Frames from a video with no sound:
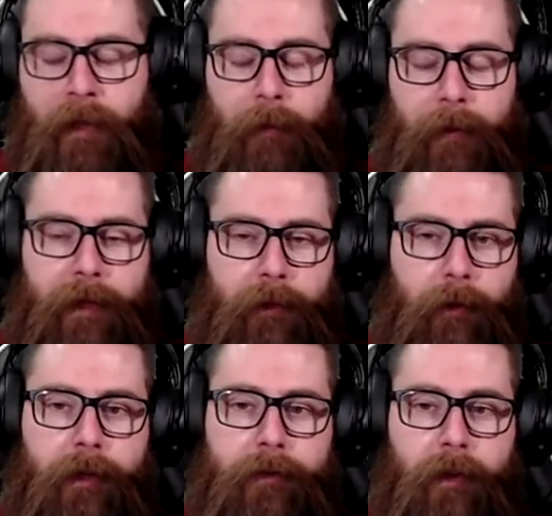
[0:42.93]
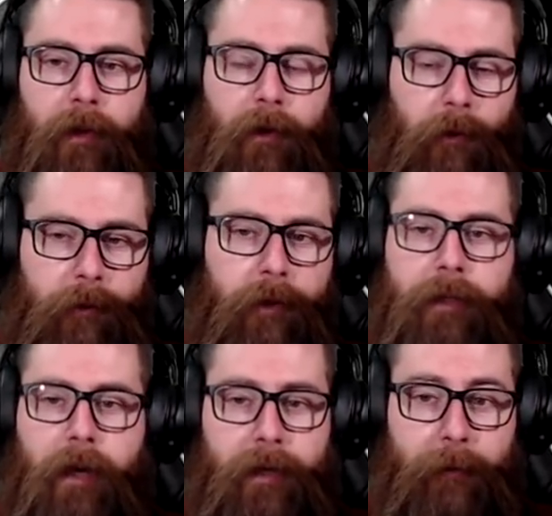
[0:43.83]
But anyways, when we're
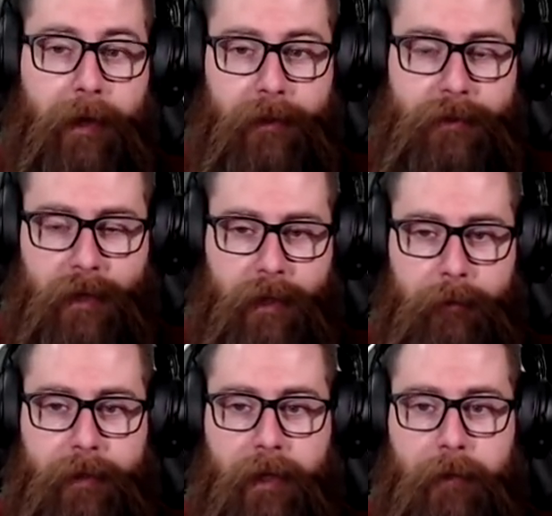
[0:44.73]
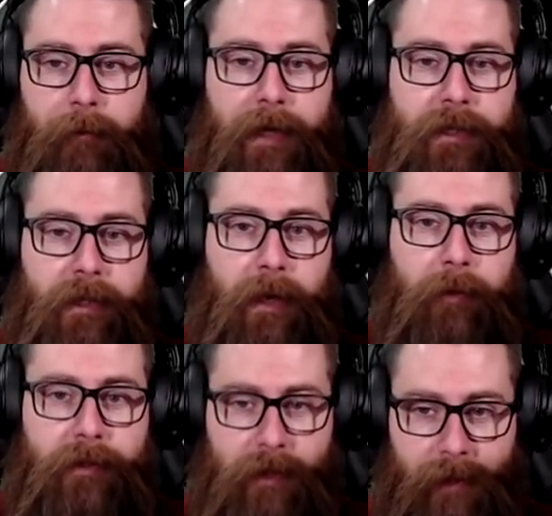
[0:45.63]
talking about straight up taking magic
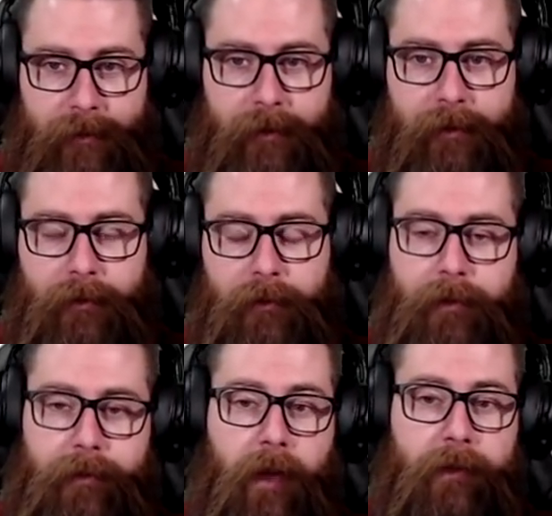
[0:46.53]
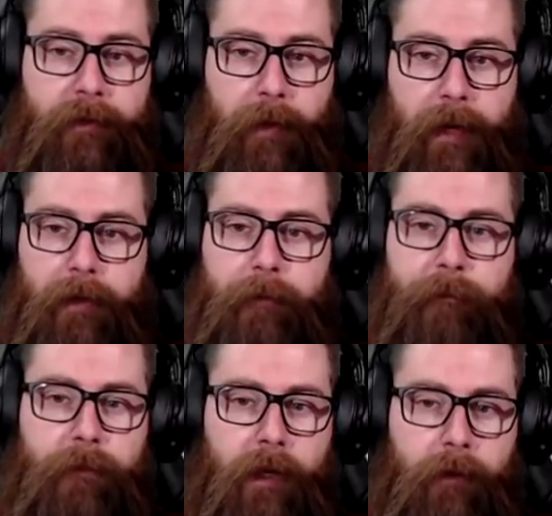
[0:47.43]
damage, like, Cecil is awesome at it.
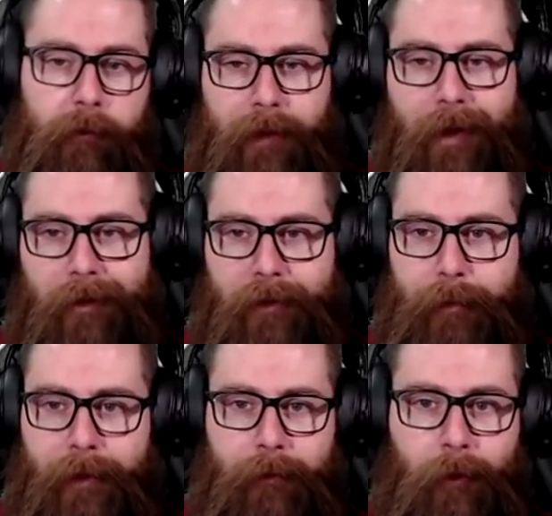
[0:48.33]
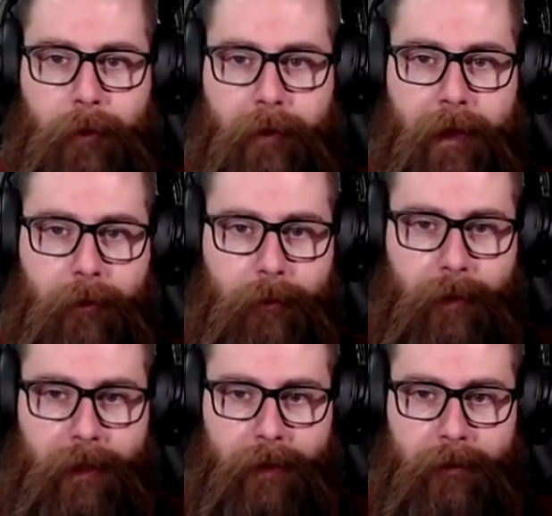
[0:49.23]
And I'll explain more of that when we
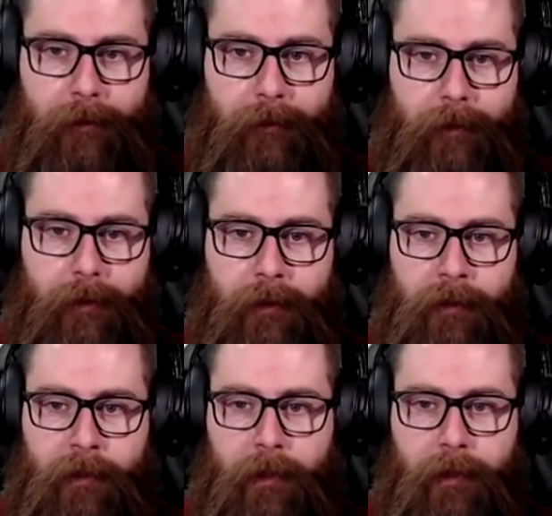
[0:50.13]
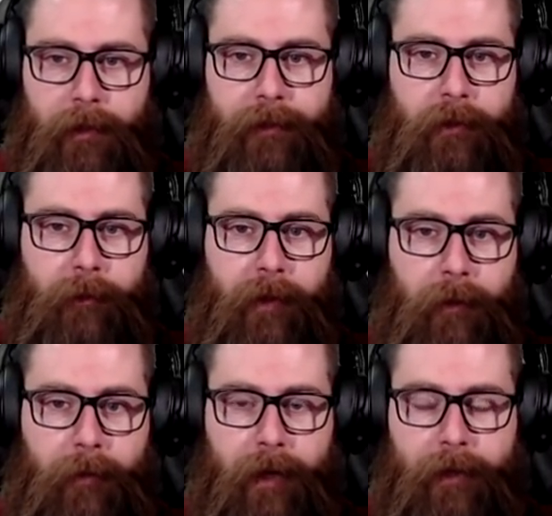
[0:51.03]
get into it. Lid's going to be our
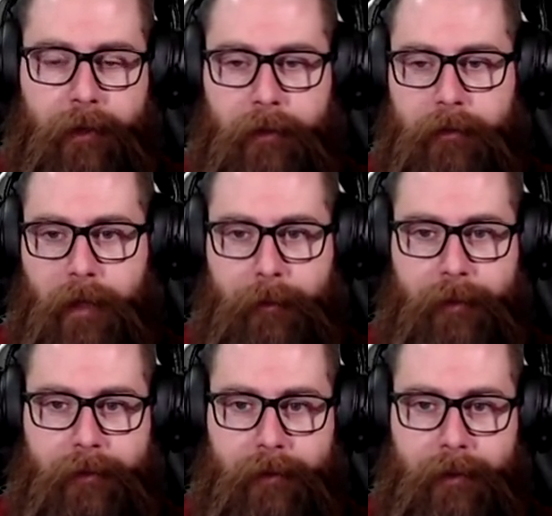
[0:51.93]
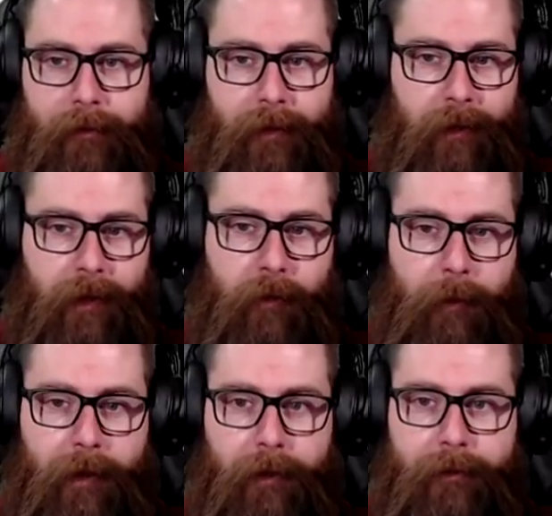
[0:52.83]
breaker. I'm using Lid because I don't have
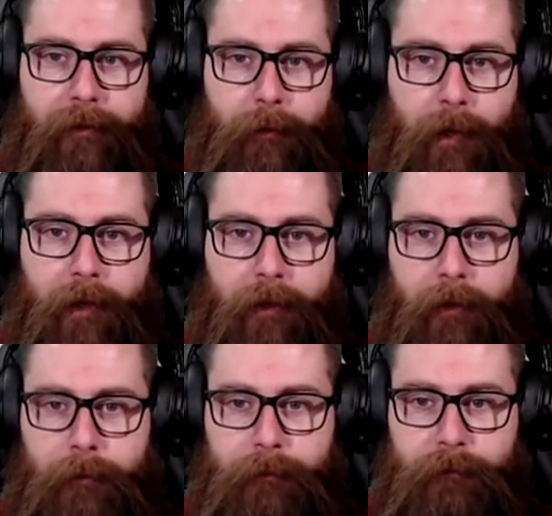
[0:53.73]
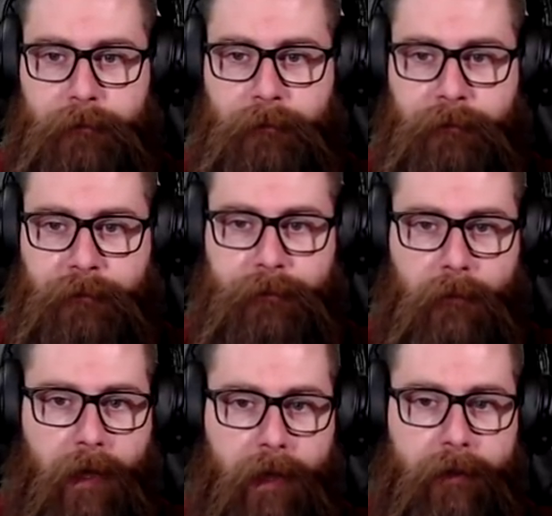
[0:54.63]
anybody else as a breaker.
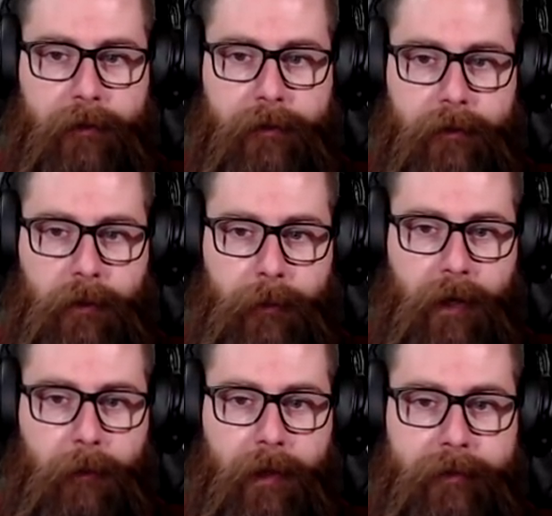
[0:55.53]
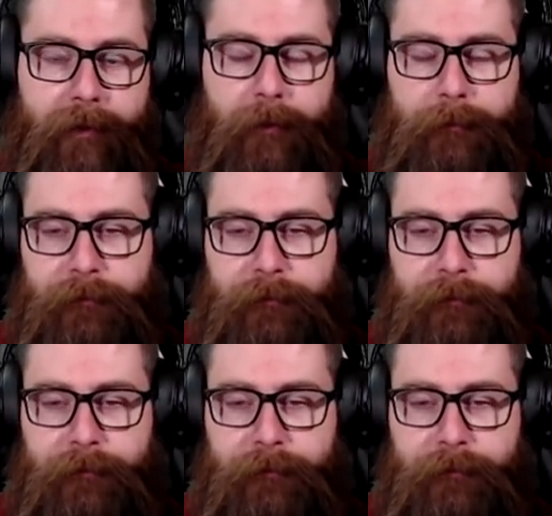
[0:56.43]
Ignis is going to be our buffer.